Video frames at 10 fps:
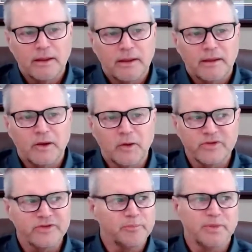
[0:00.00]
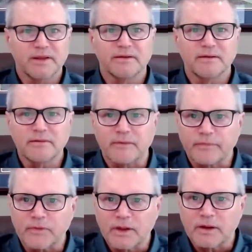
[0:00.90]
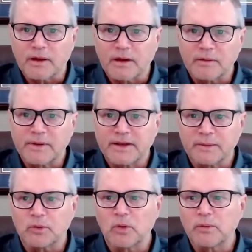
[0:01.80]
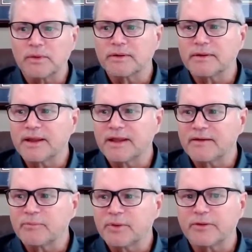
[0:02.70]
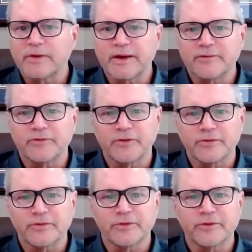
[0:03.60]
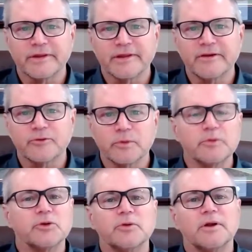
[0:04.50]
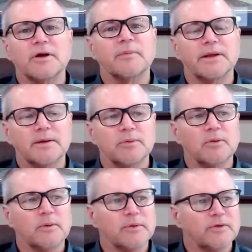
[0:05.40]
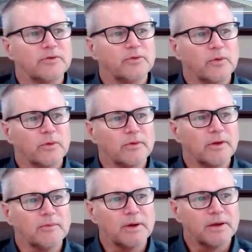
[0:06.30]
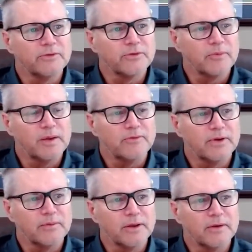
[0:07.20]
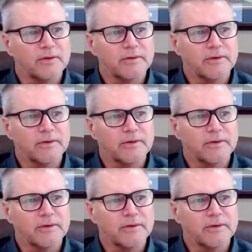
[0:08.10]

what's the big deal? Automated deployment had been around for 30 years. We were doing automated deployments for load modules, mainframe code,